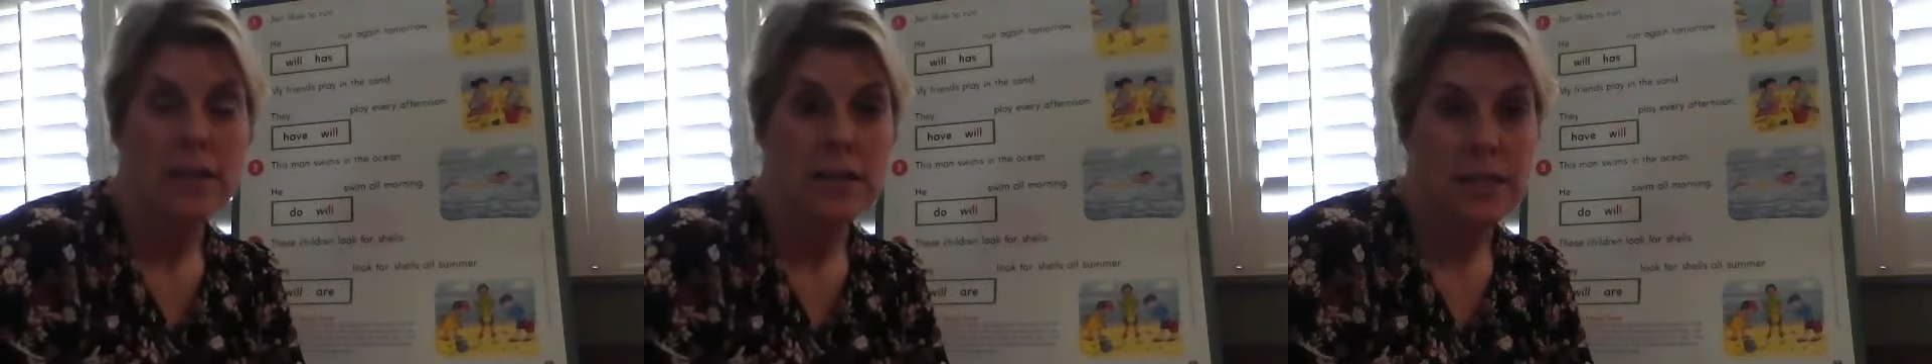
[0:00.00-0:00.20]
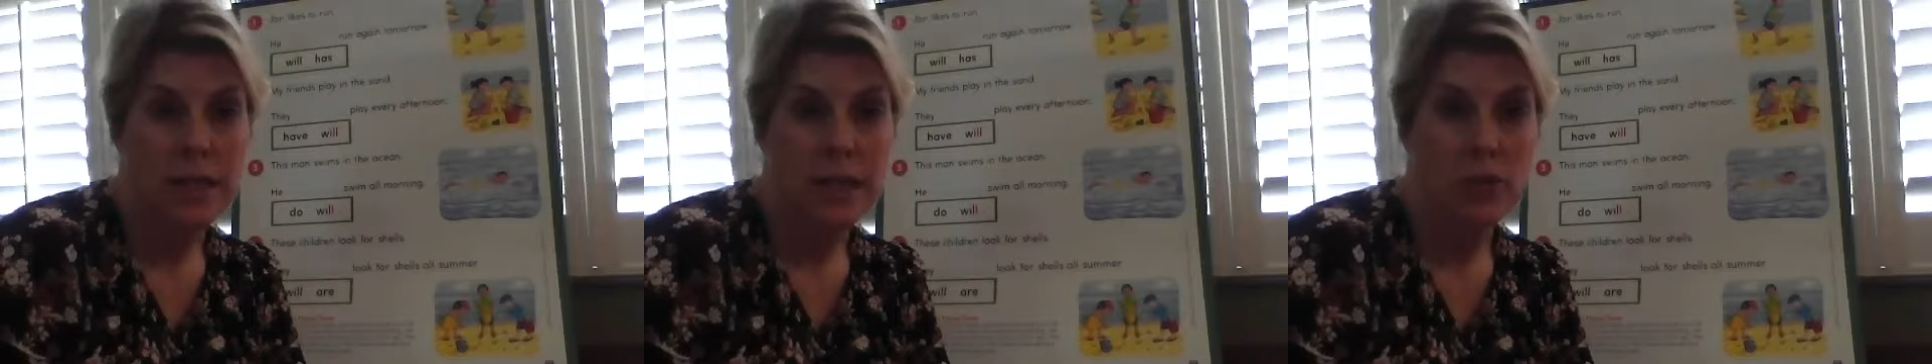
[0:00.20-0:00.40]

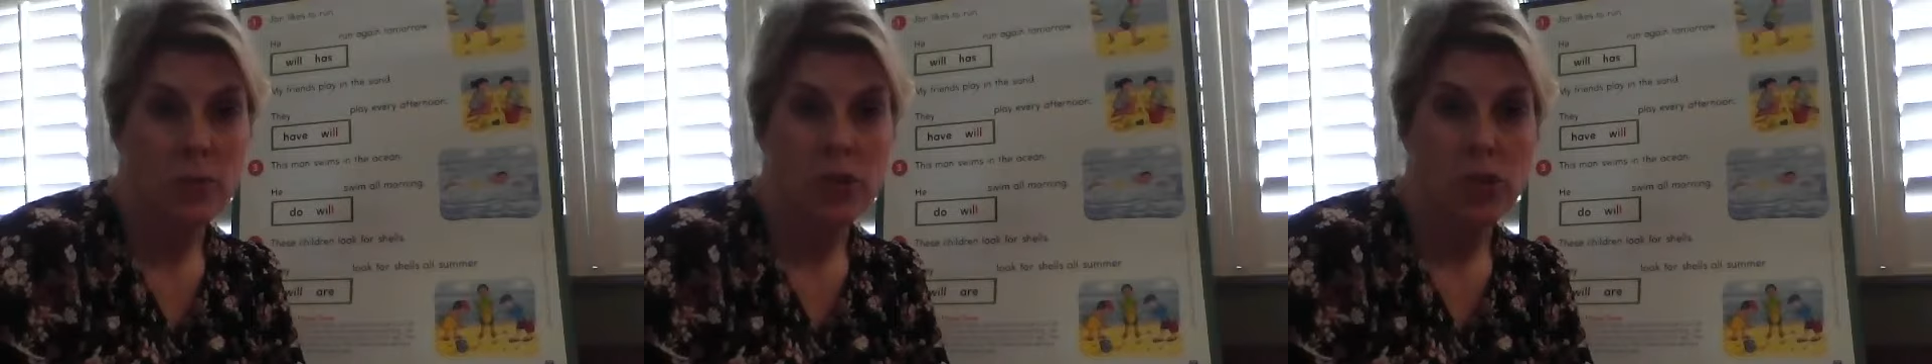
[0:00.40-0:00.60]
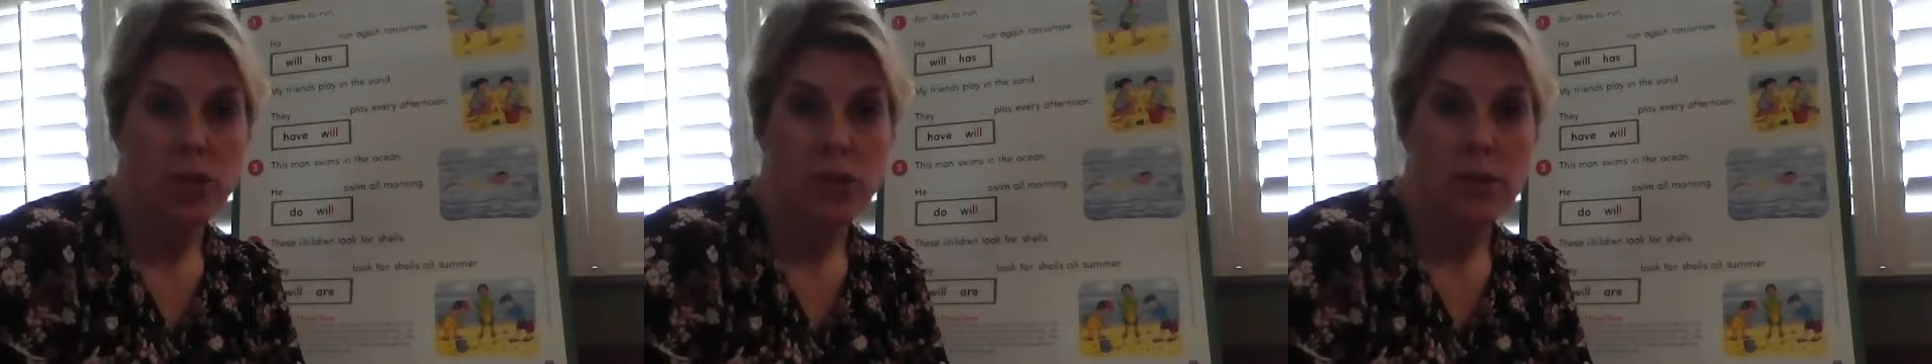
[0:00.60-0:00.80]

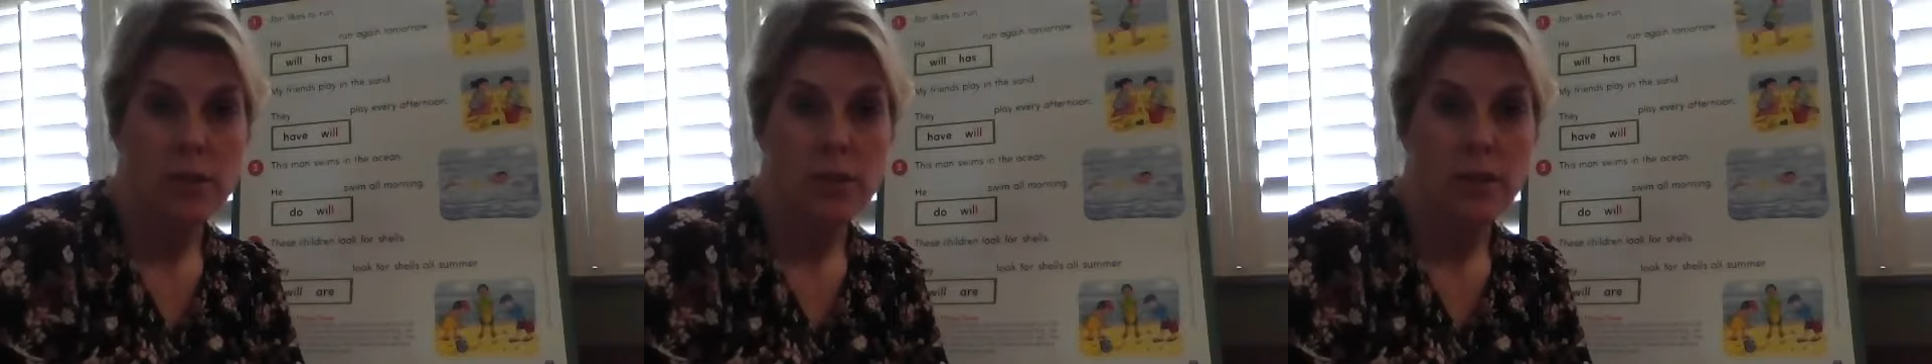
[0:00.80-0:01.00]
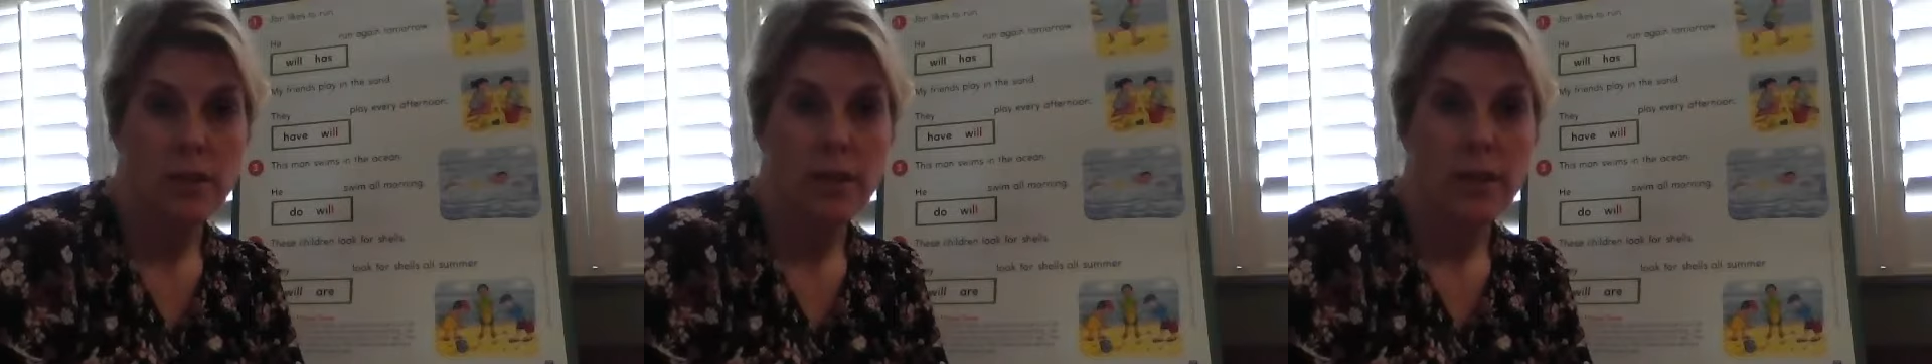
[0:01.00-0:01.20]

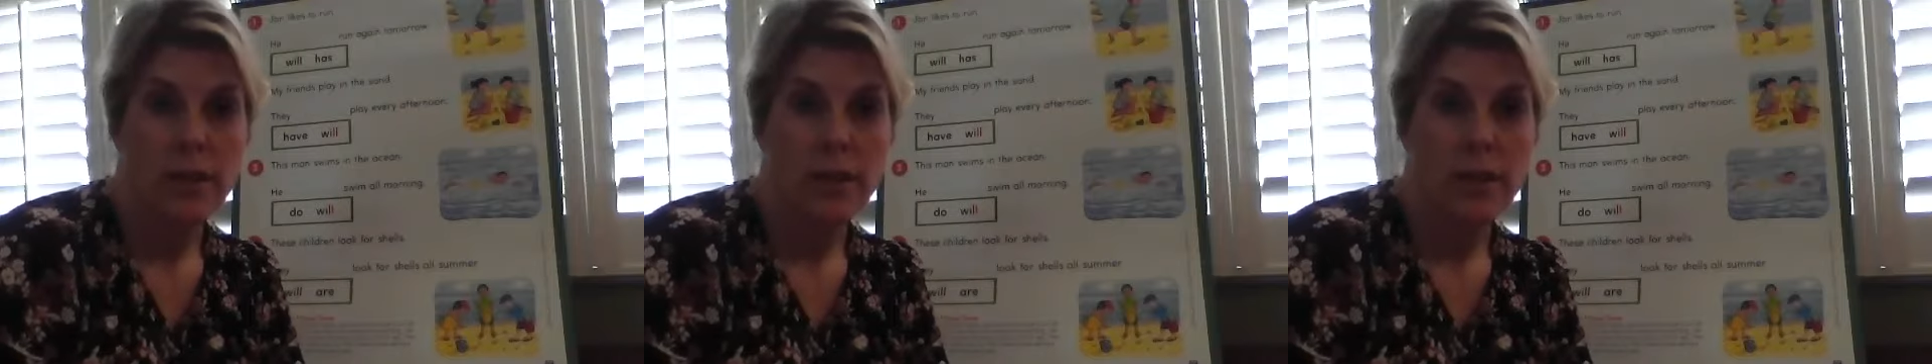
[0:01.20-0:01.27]
sandwiches.